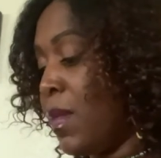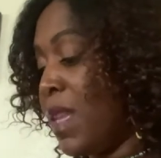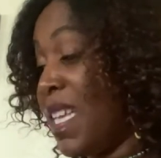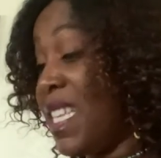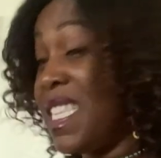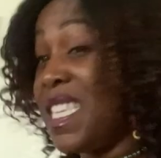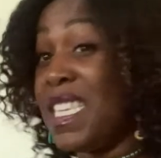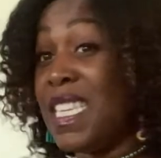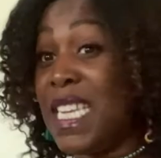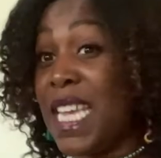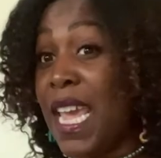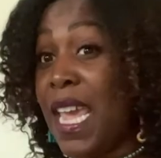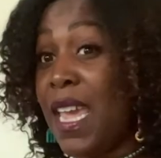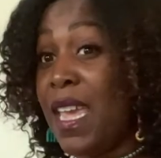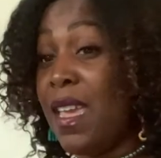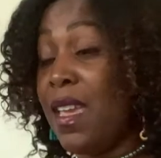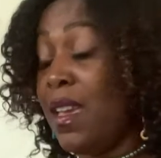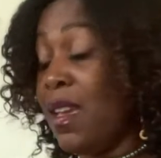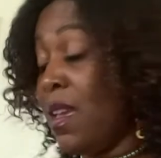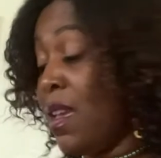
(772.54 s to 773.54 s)

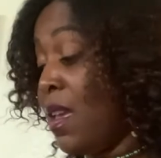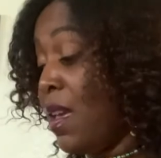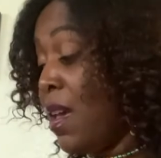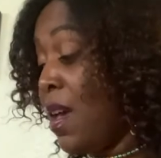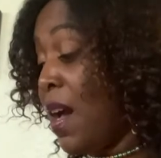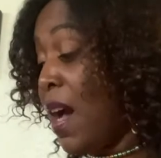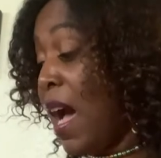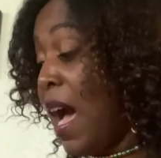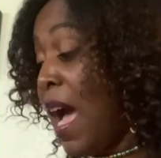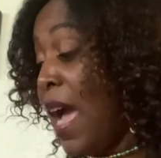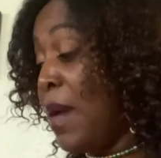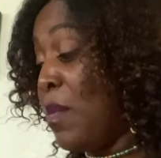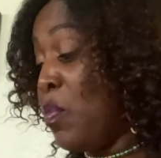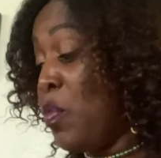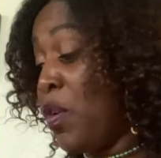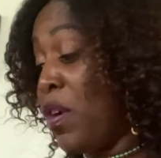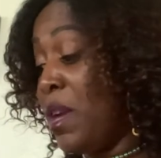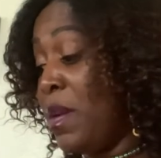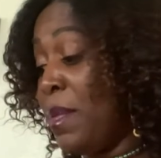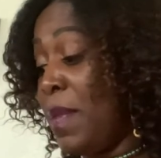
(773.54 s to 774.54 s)
Today, I'm
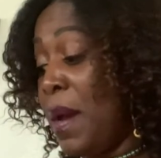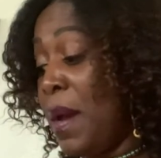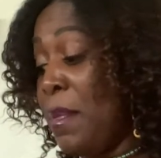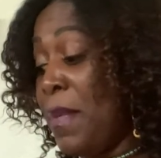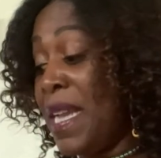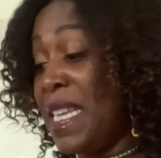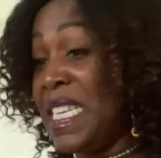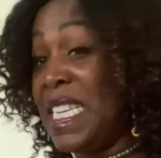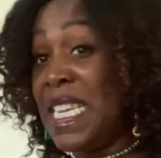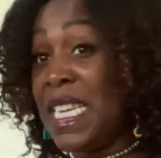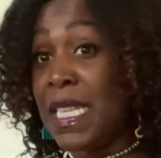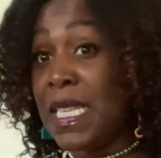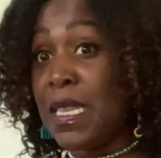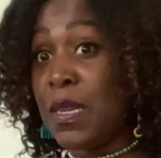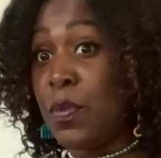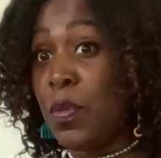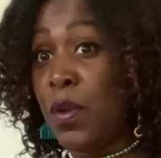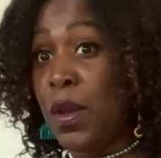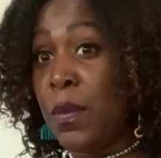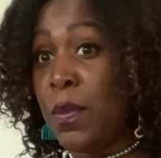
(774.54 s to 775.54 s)
worried about my dentist
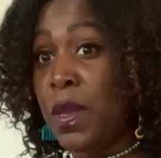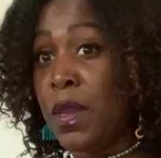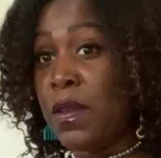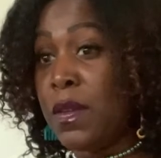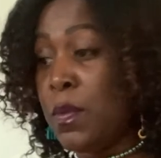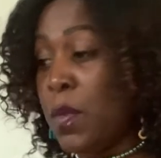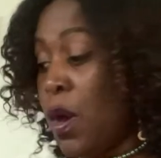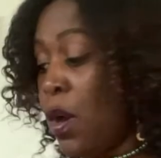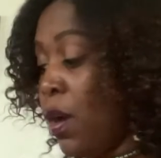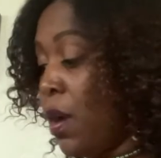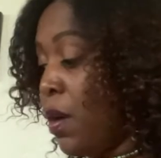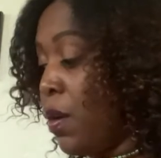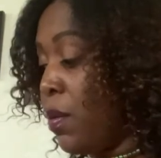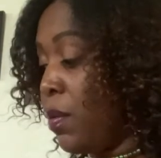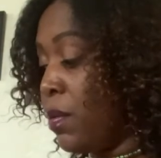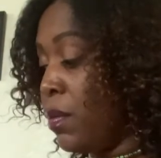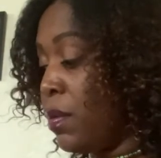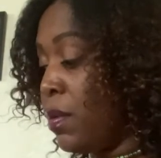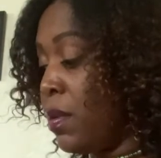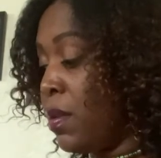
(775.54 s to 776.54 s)
appointment tomorrow.
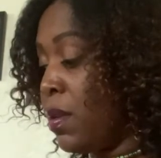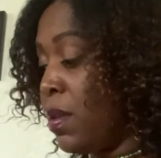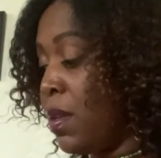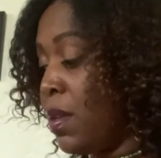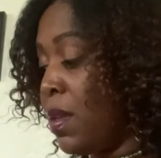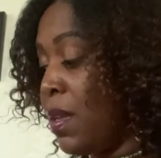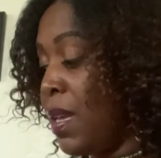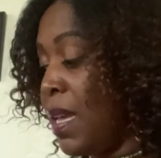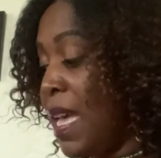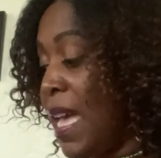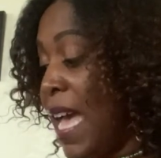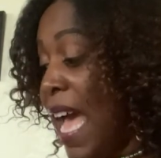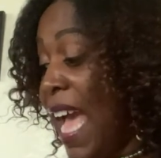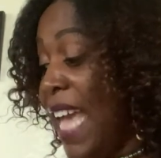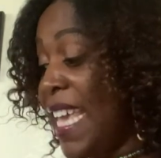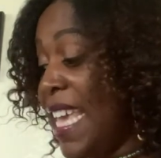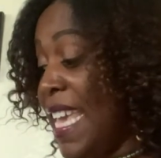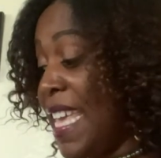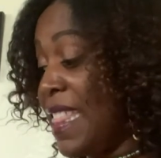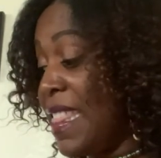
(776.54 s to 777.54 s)
I
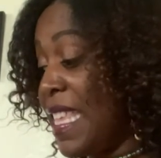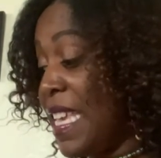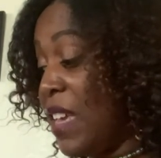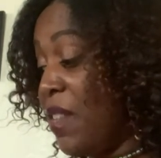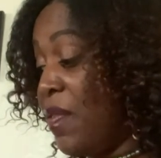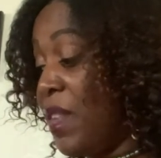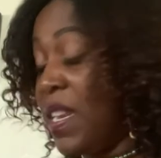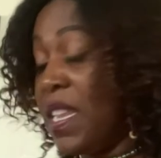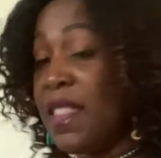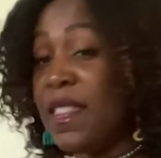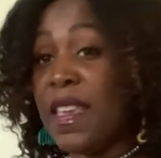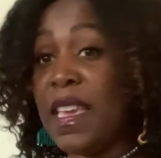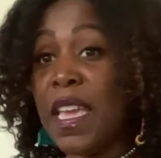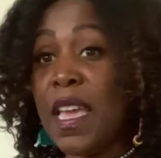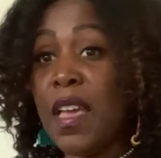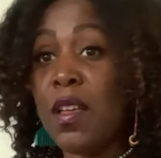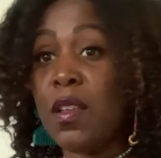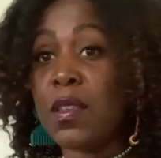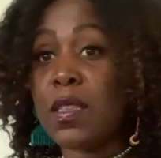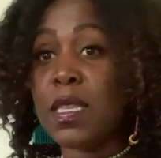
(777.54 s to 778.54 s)
can't think of anything
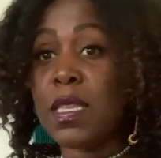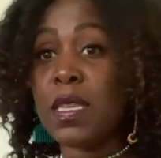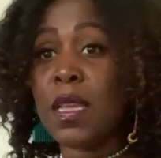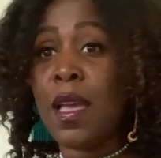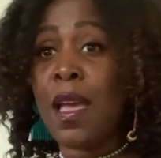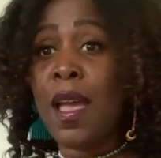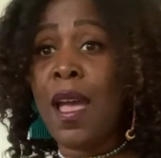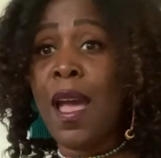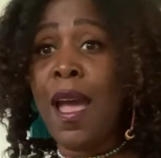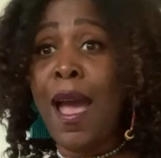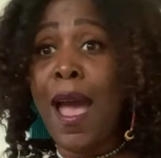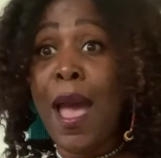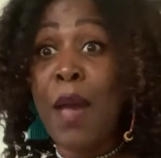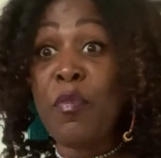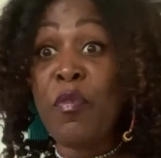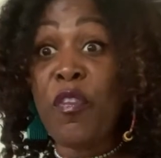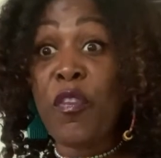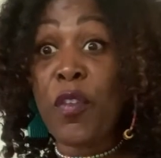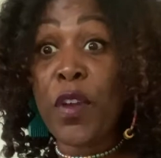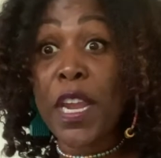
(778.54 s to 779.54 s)
else. I'm
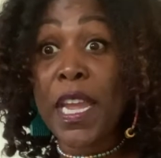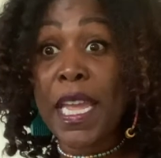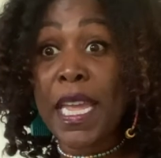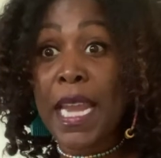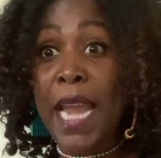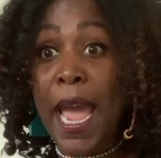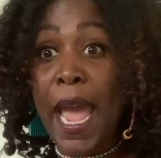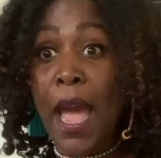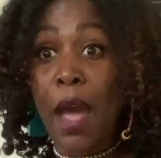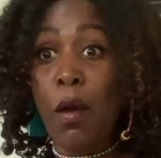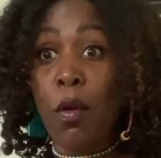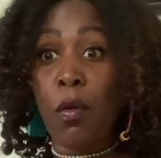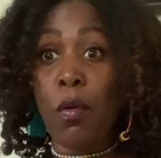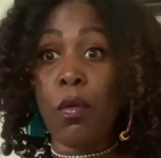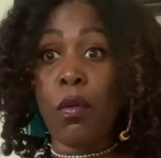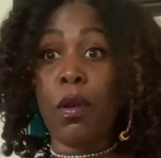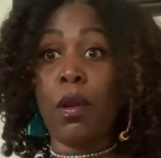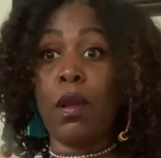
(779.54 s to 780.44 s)
freaking out.